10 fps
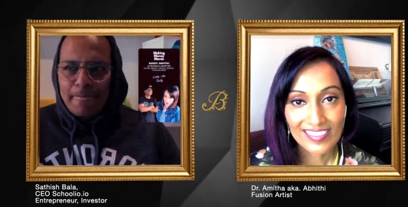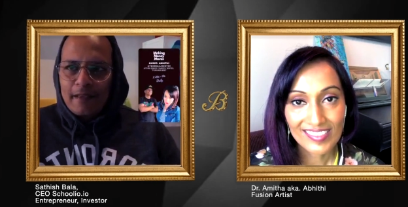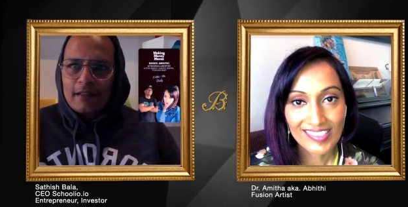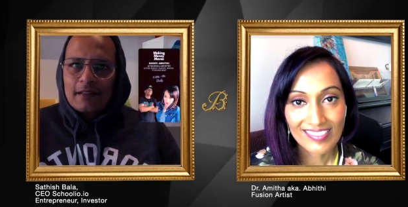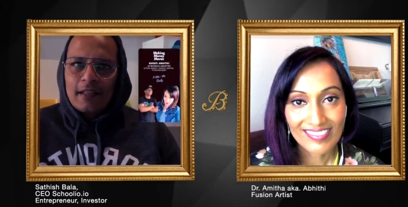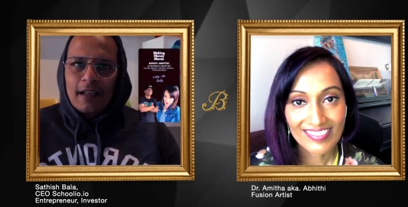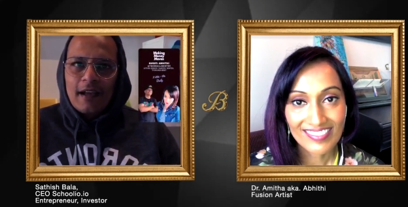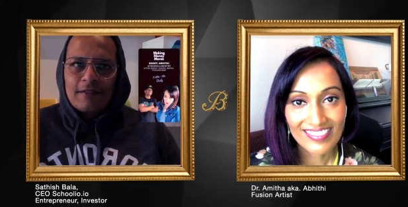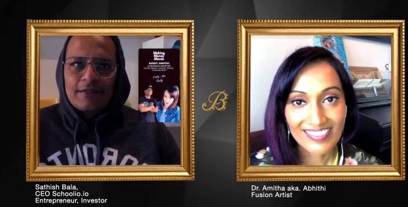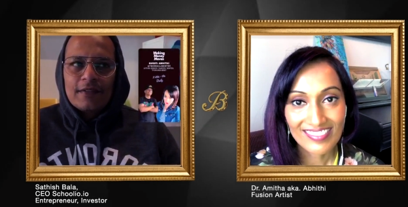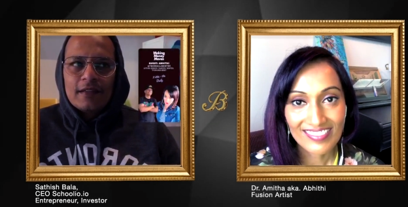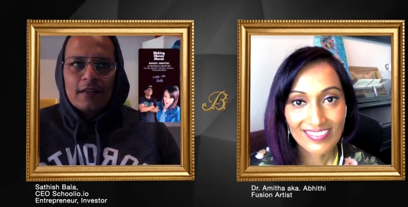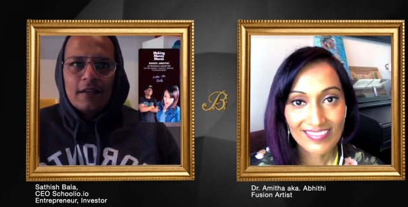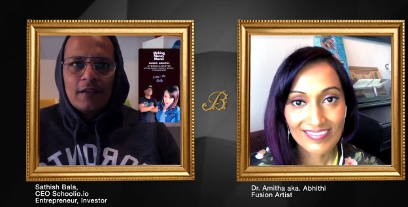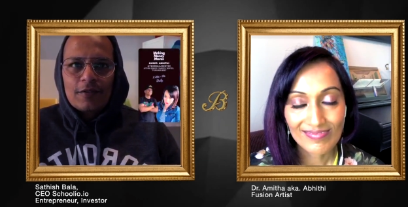Speaker 1: that have
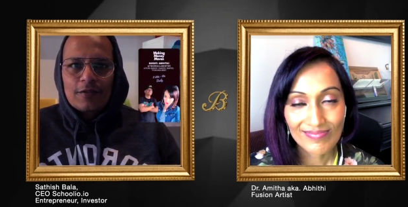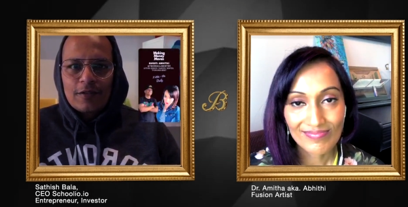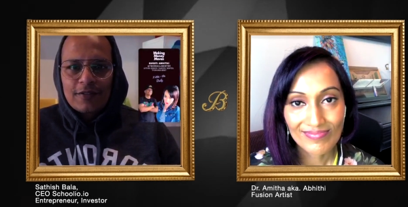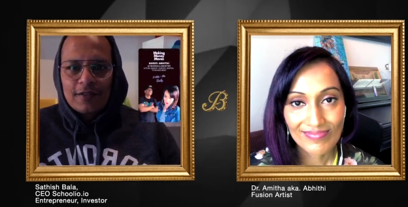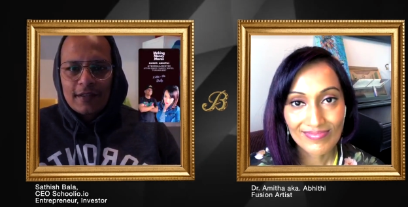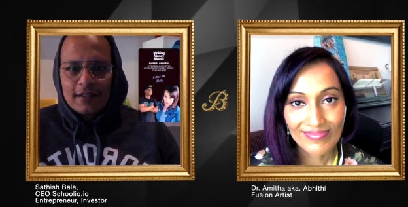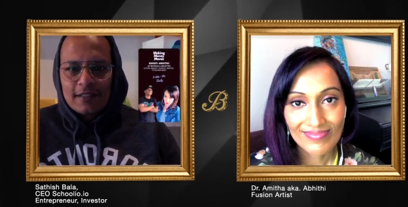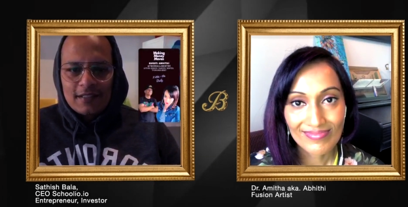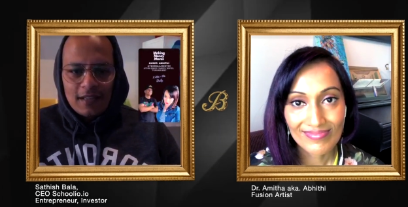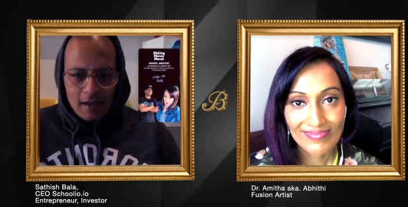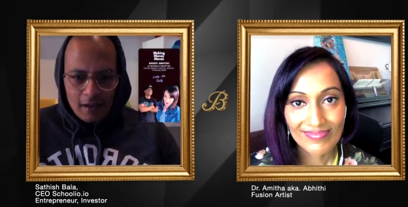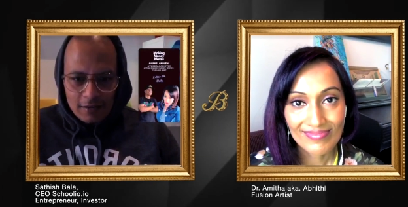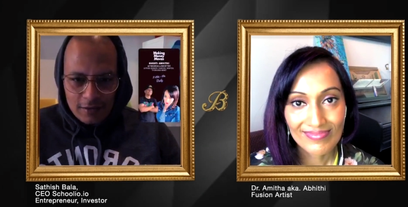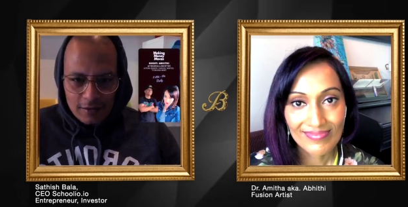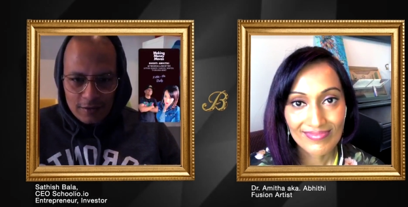you know sort of these side
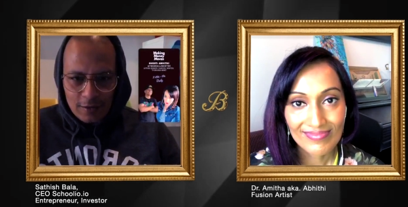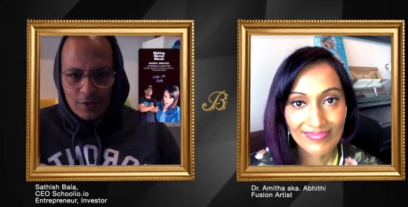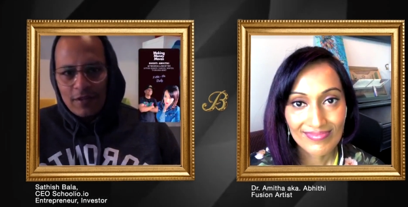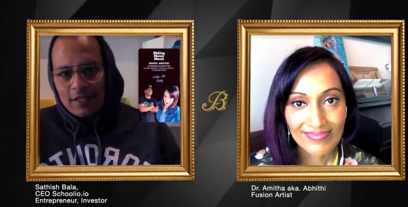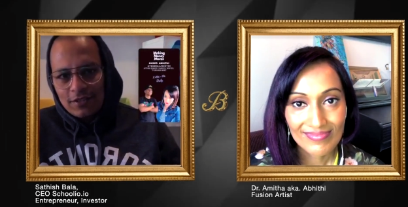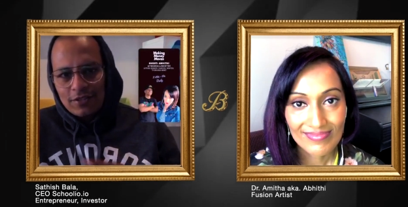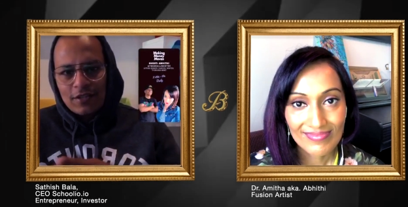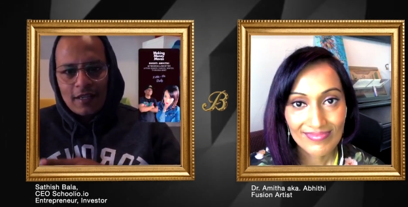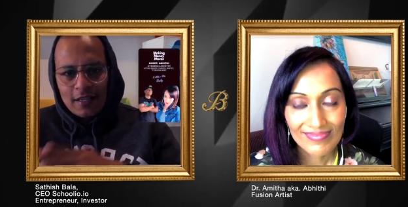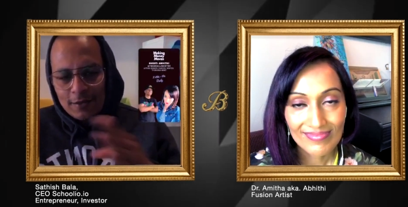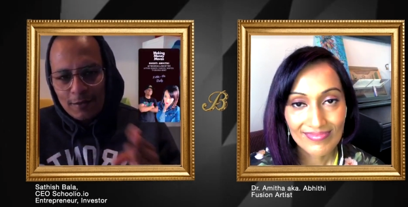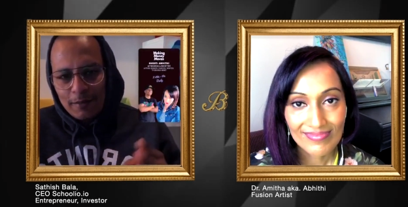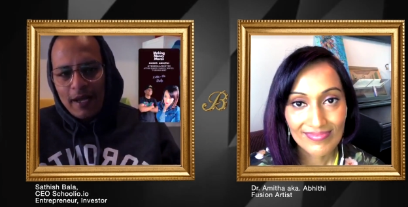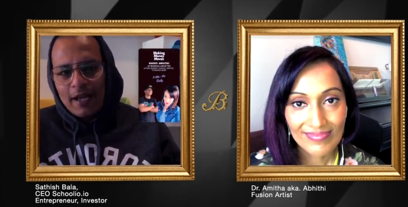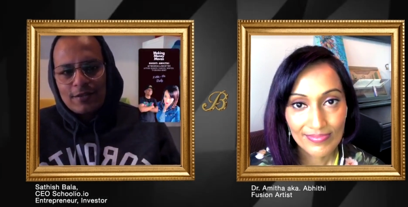hustles or transitioning into a
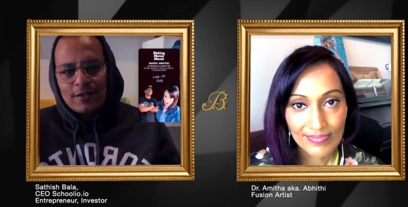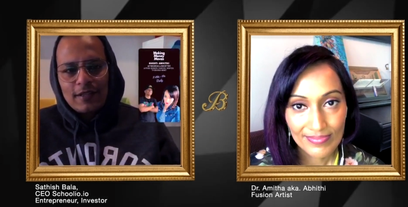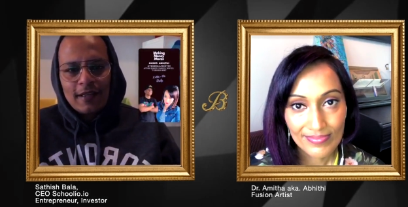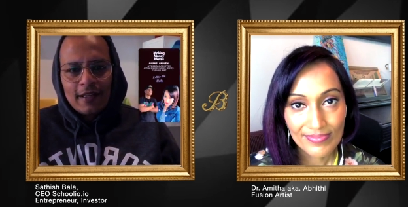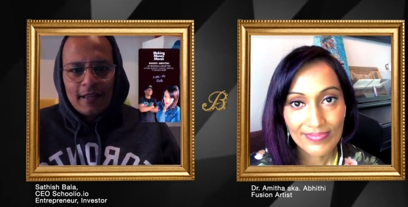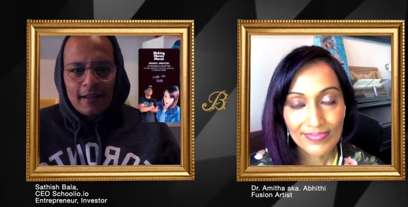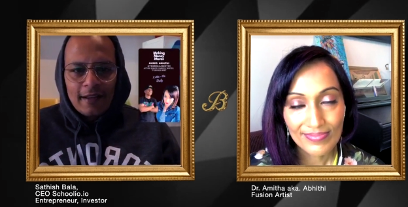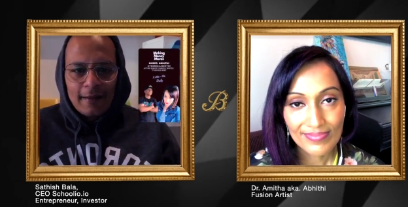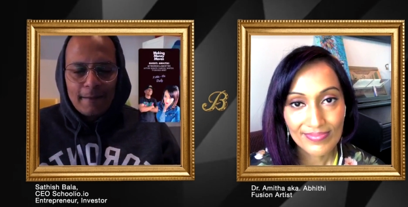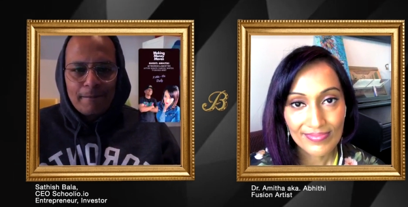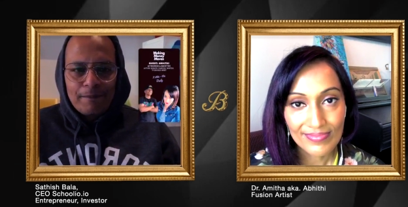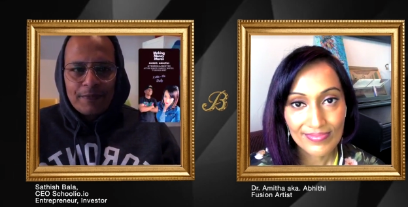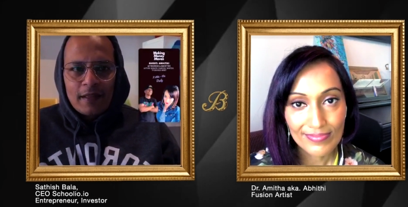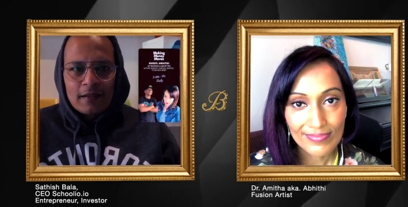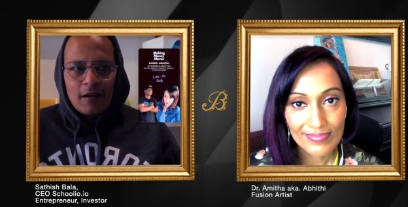passion um,
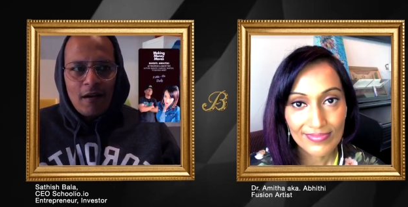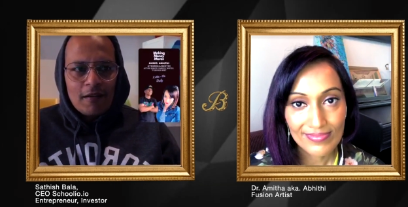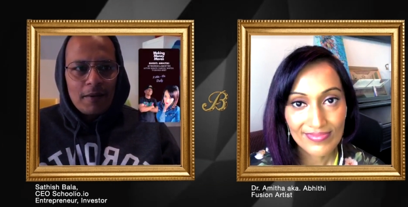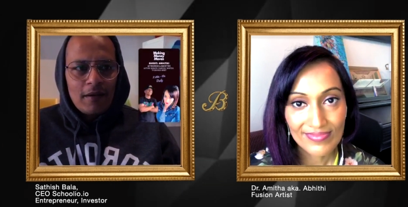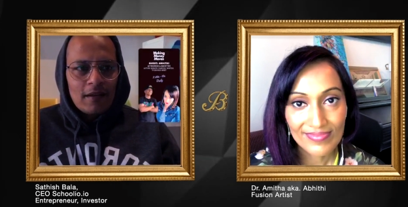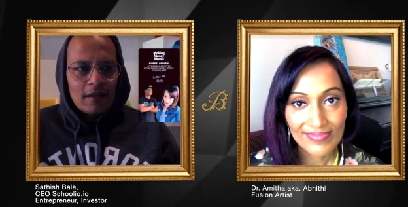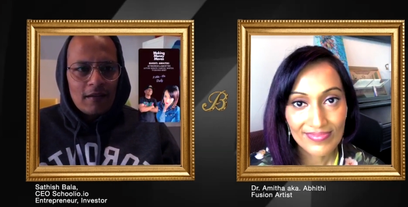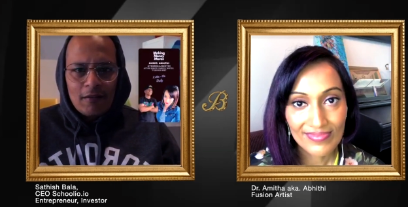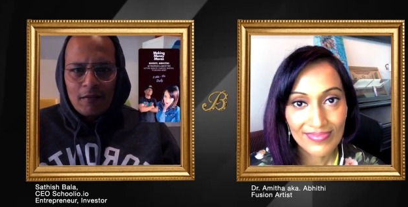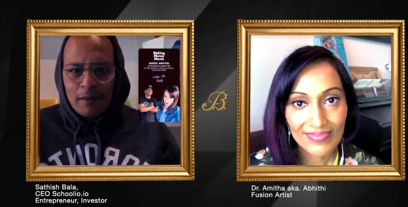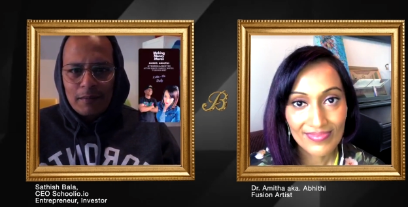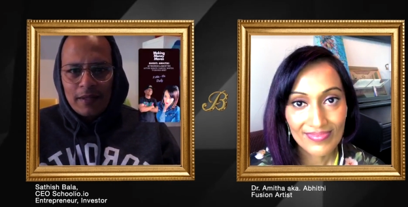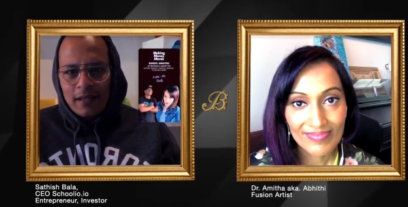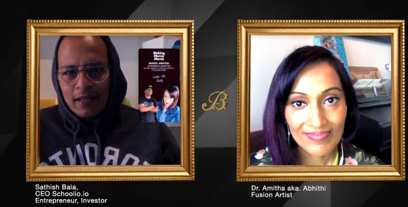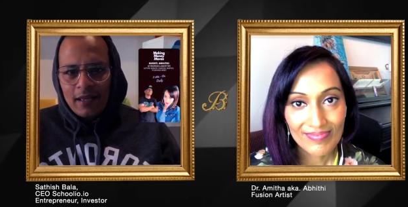talk about like, oh, my
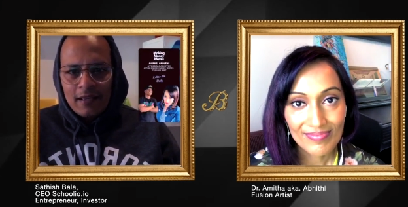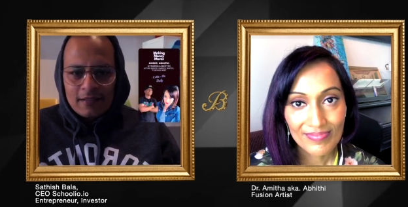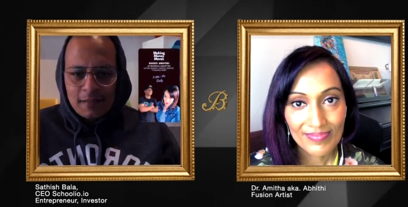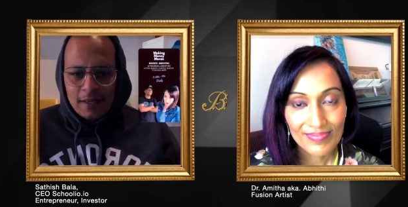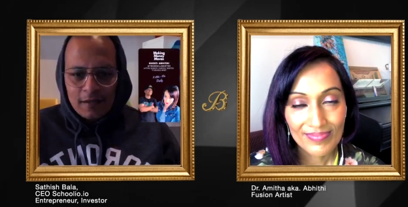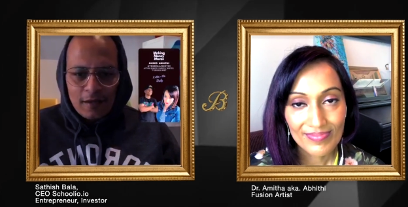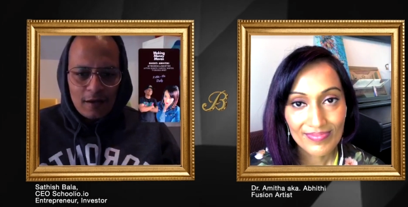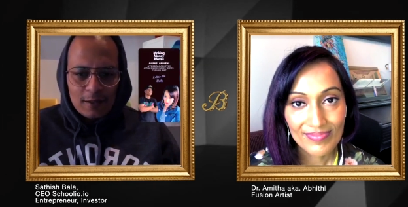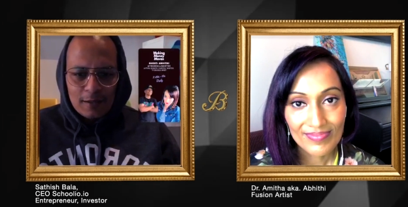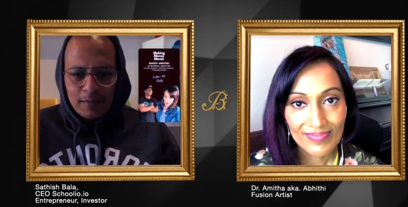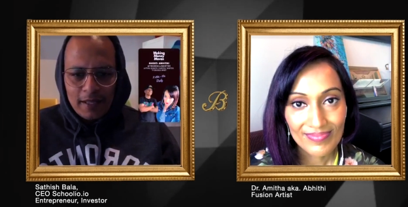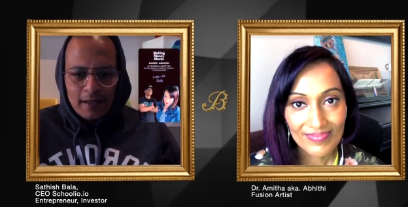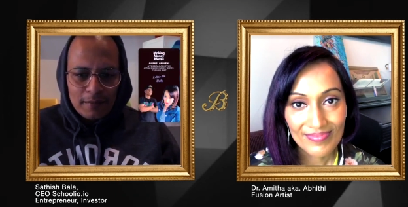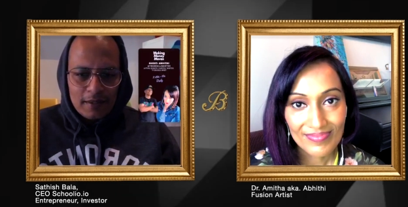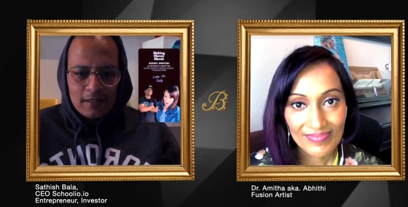plan A is being a doctor, plan
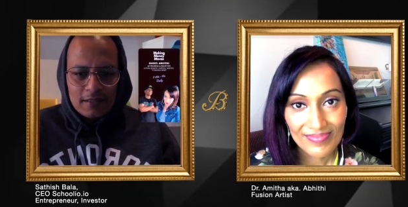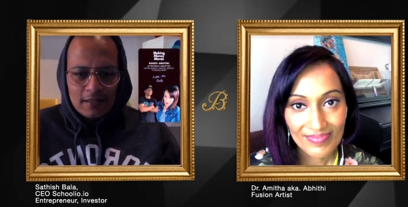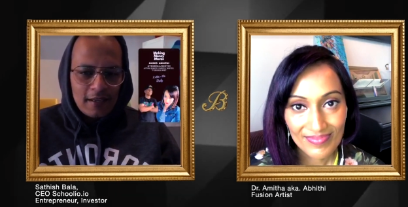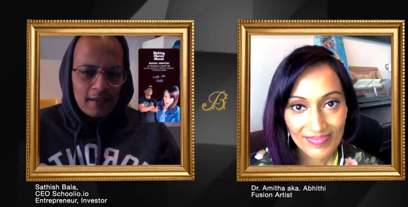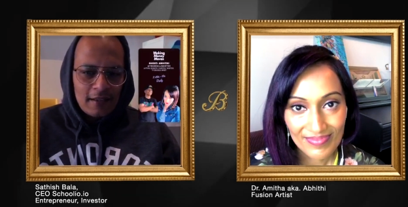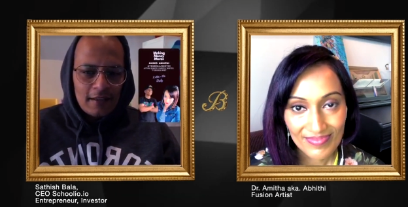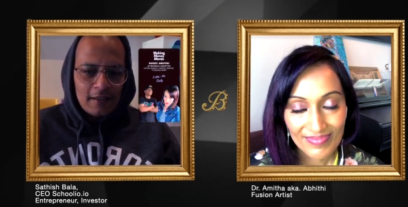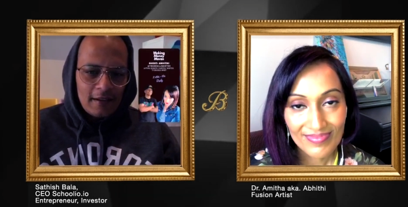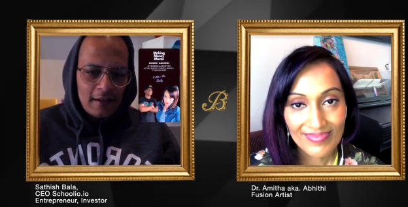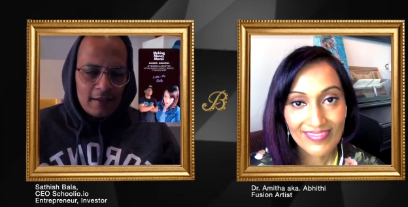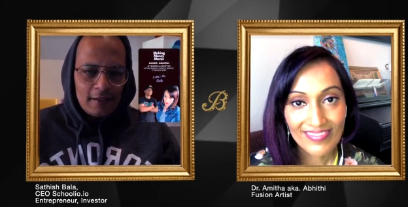B is like, uh, you know,